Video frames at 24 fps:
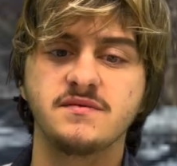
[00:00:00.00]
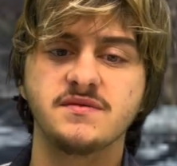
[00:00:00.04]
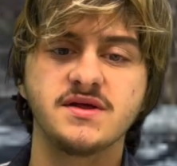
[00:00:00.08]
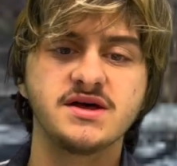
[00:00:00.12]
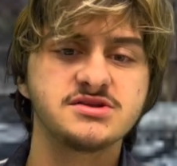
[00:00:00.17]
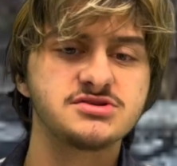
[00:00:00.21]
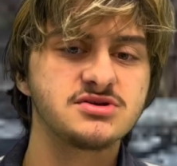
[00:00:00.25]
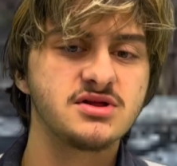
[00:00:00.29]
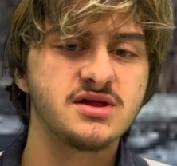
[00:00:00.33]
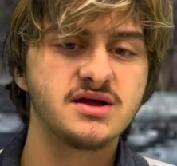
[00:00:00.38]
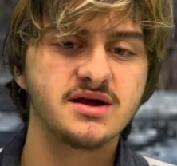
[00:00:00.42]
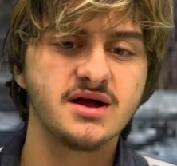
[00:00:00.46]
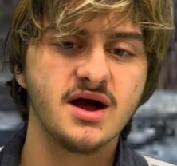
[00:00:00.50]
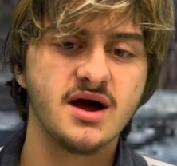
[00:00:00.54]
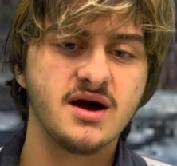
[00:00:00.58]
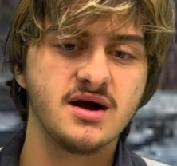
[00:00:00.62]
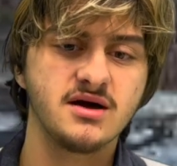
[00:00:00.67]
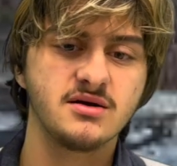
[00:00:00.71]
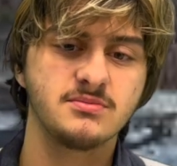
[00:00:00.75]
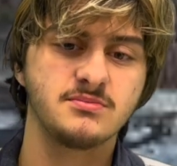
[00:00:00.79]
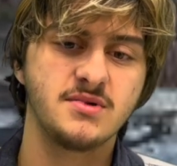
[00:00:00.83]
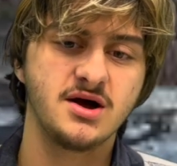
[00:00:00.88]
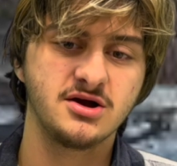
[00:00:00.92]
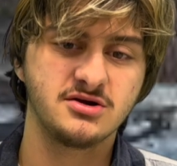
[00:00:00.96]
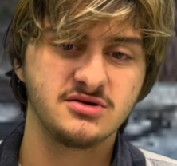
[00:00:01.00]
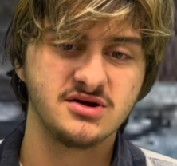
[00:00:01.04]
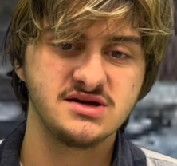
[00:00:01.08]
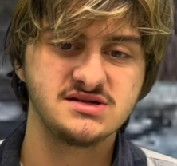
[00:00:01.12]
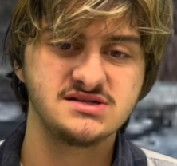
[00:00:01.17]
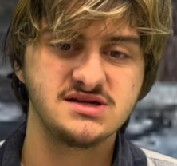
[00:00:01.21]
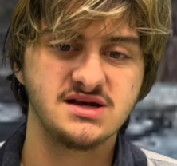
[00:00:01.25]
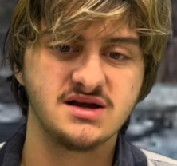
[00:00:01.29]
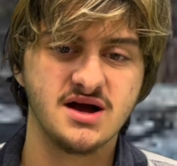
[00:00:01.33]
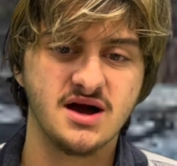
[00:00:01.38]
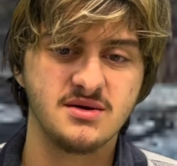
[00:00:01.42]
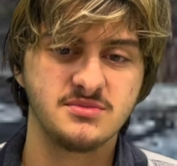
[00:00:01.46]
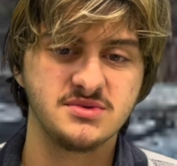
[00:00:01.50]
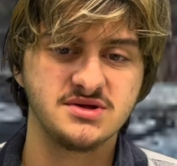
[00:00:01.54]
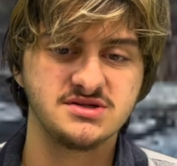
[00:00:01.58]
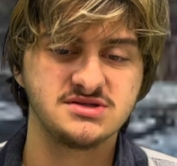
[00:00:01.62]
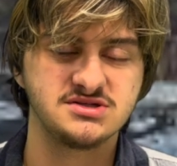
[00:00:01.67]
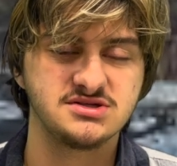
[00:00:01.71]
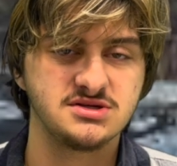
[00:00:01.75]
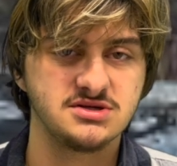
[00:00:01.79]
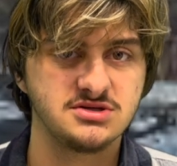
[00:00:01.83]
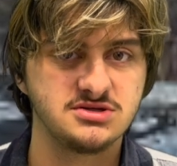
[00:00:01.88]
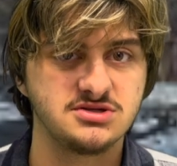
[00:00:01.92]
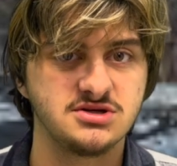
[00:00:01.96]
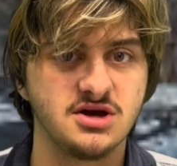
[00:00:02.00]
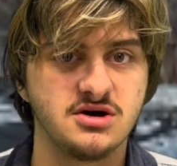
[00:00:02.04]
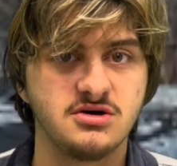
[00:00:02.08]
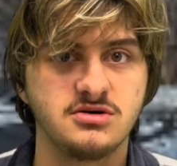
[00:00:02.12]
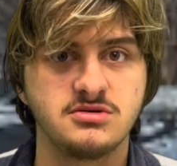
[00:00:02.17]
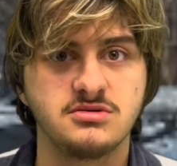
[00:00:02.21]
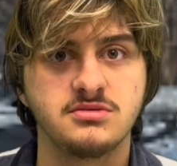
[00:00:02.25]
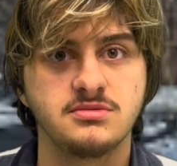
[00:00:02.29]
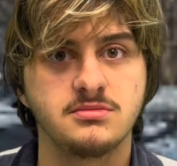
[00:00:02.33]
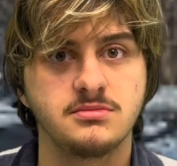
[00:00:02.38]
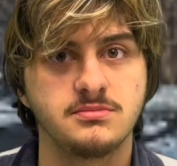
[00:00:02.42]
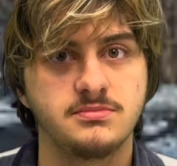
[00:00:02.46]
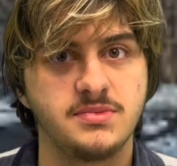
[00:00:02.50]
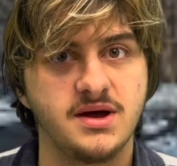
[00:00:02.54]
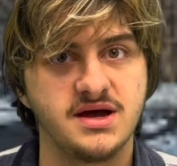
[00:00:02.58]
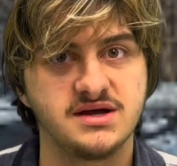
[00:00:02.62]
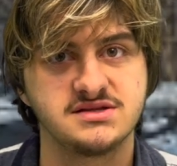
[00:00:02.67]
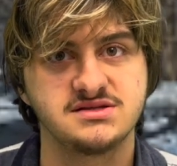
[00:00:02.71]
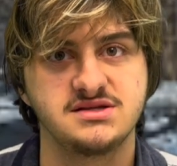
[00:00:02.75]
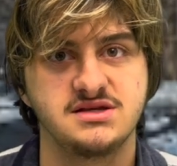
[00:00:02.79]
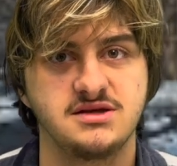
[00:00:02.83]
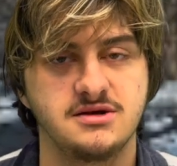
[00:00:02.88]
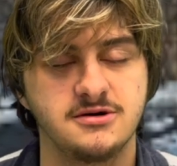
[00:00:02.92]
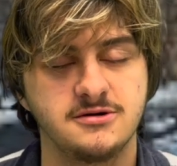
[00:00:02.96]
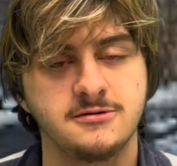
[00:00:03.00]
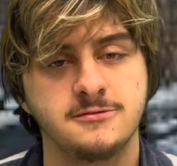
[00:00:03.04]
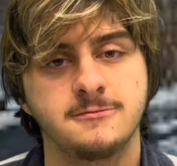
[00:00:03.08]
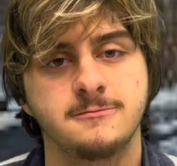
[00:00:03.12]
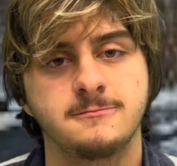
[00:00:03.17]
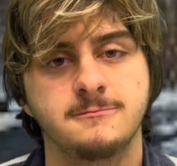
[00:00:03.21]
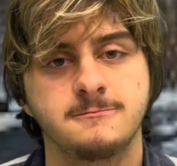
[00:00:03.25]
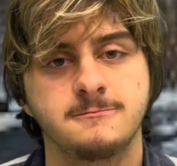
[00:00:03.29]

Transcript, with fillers: That's all I got. My crazy comments. Joe, back to you.